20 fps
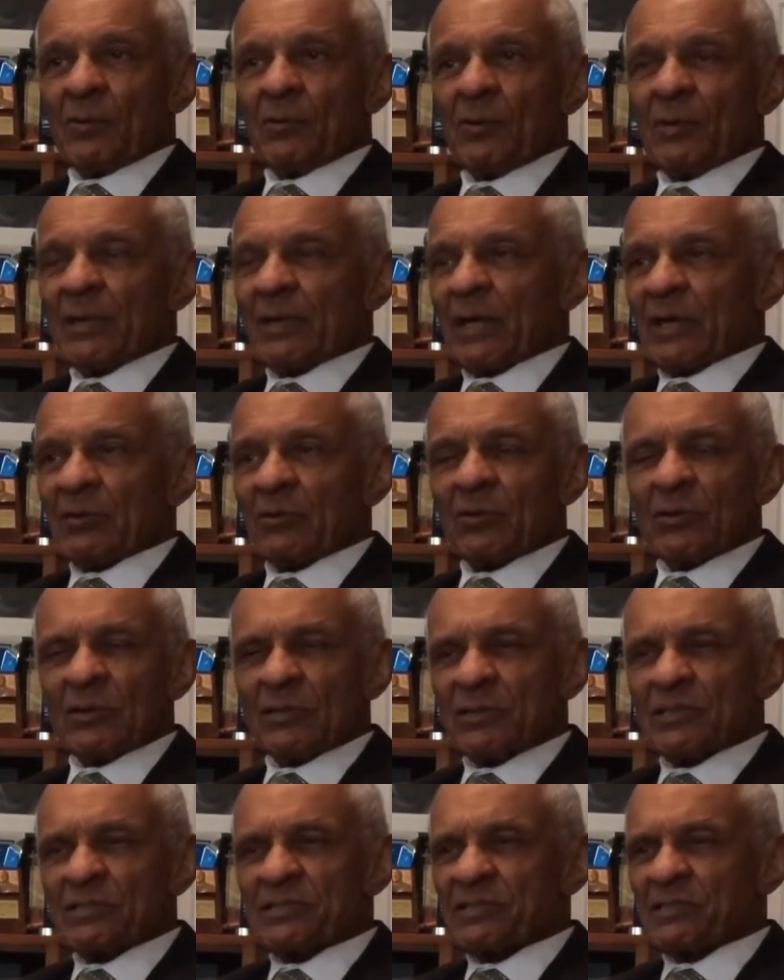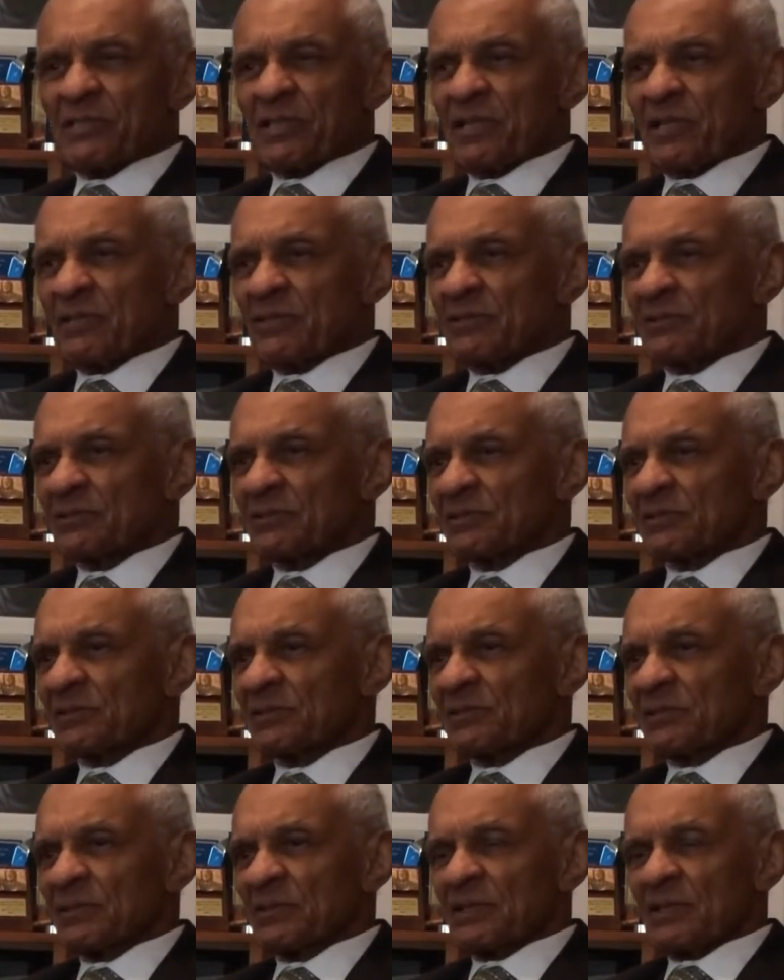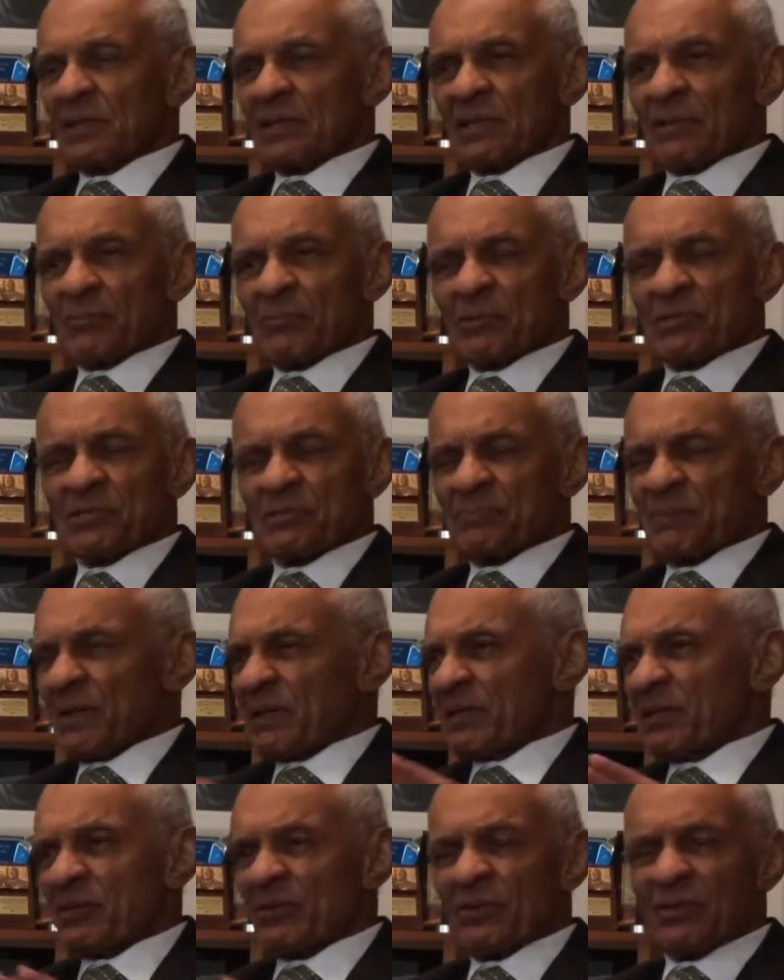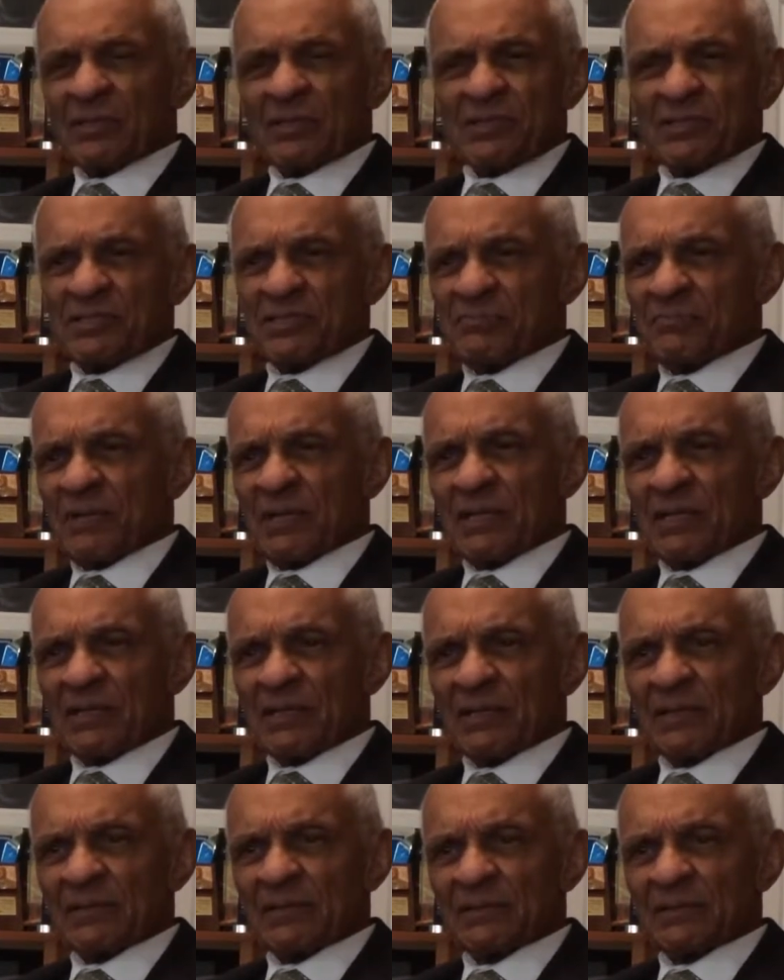we got all these jails. We're spending all this money.